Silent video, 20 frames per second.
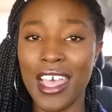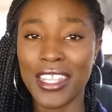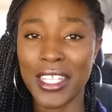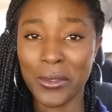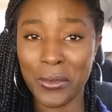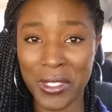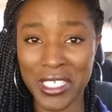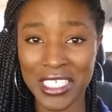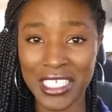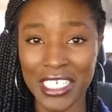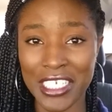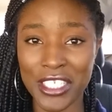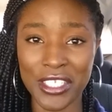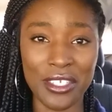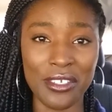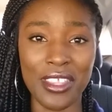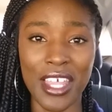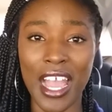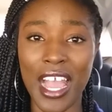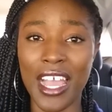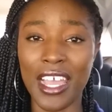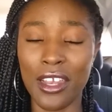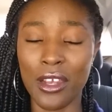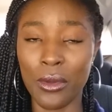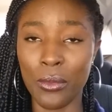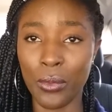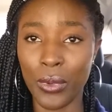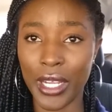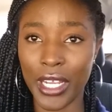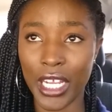And then once I do
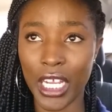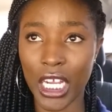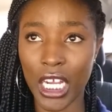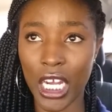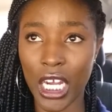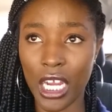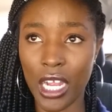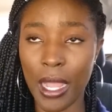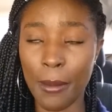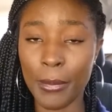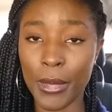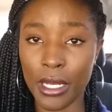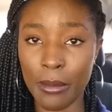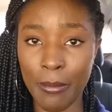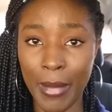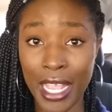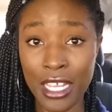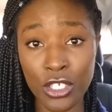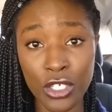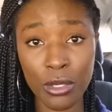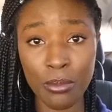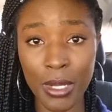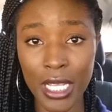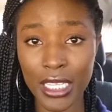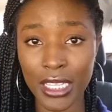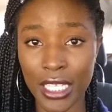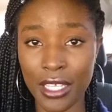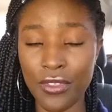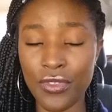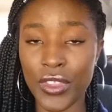that, where I'm gonna measure
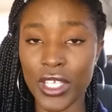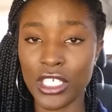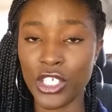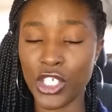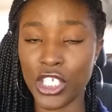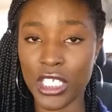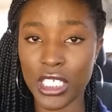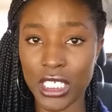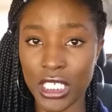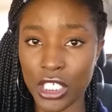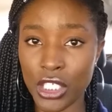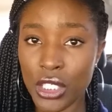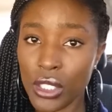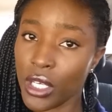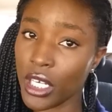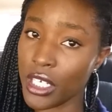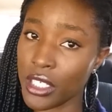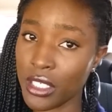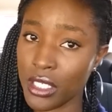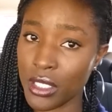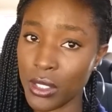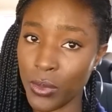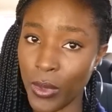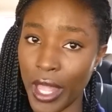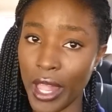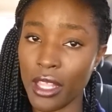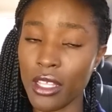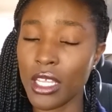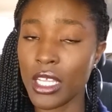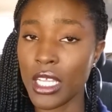my length and she's gonna do hers as
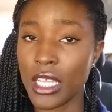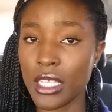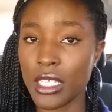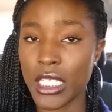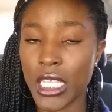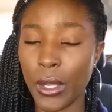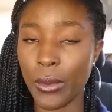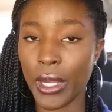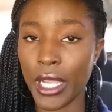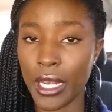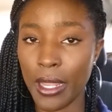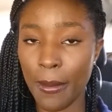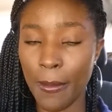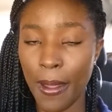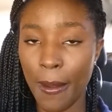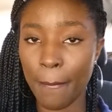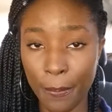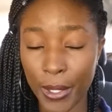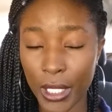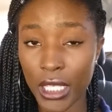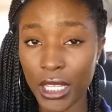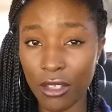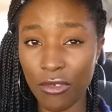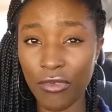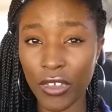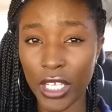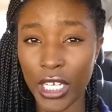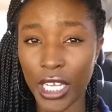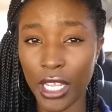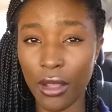well. So we're gonna uh, put the
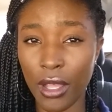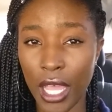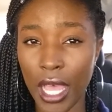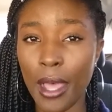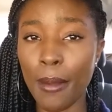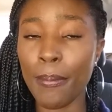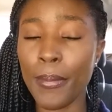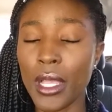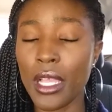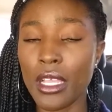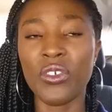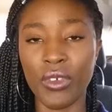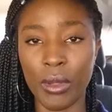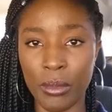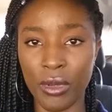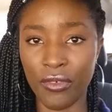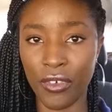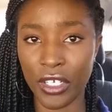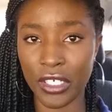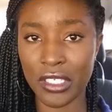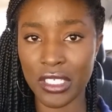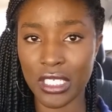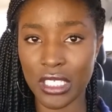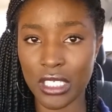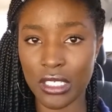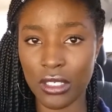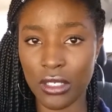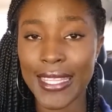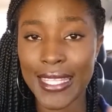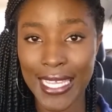video up November
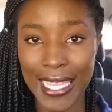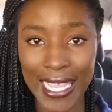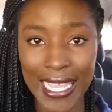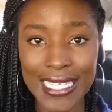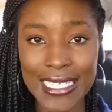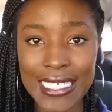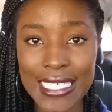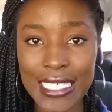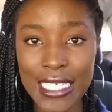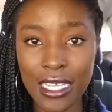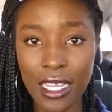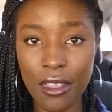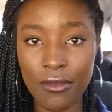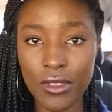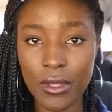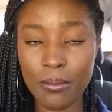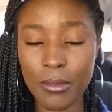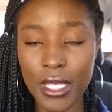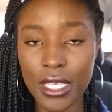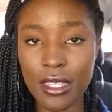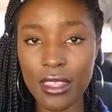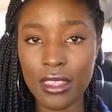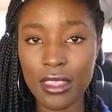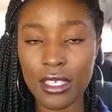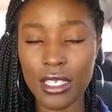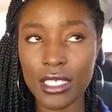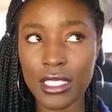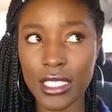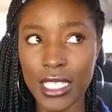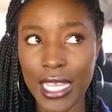1st. At the end of the
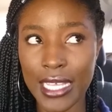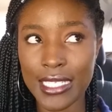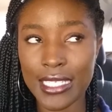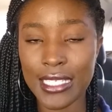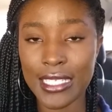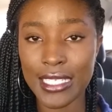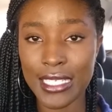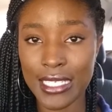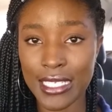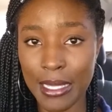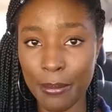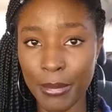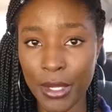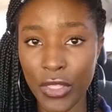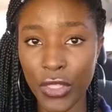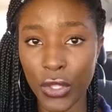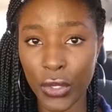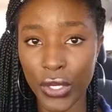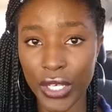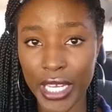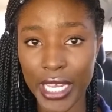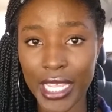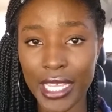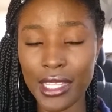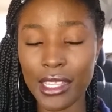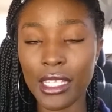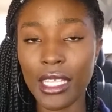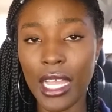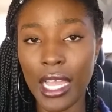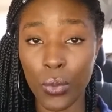month, that's December
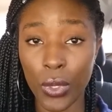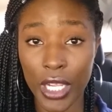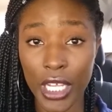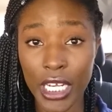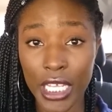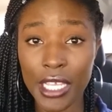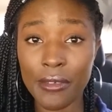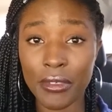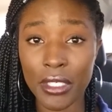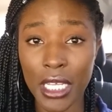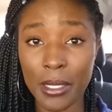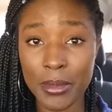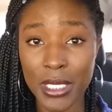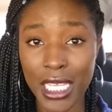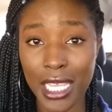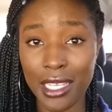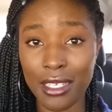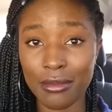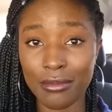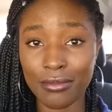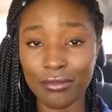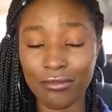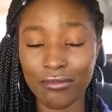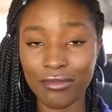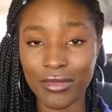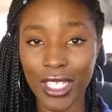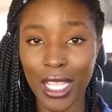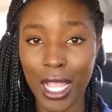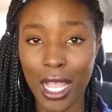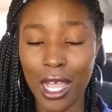30th, we're gonna give an update
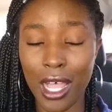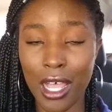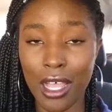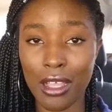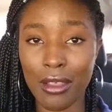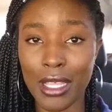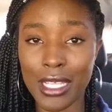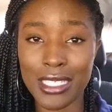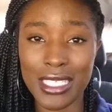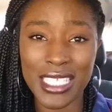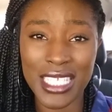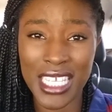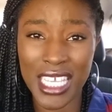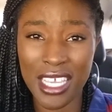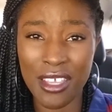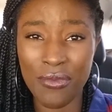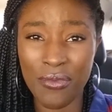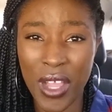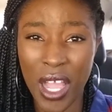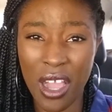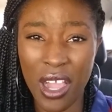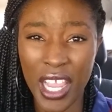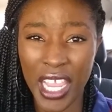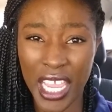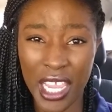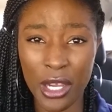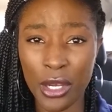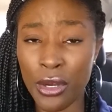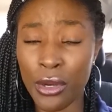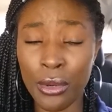uh, and see if our
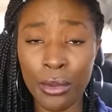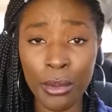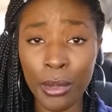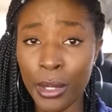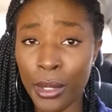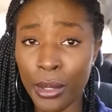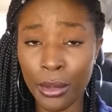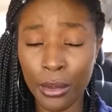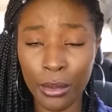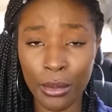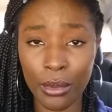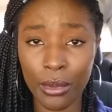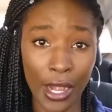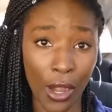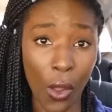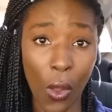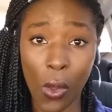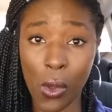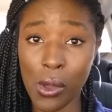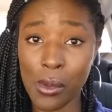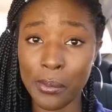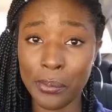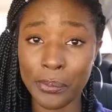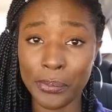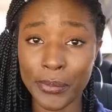hair grew at all.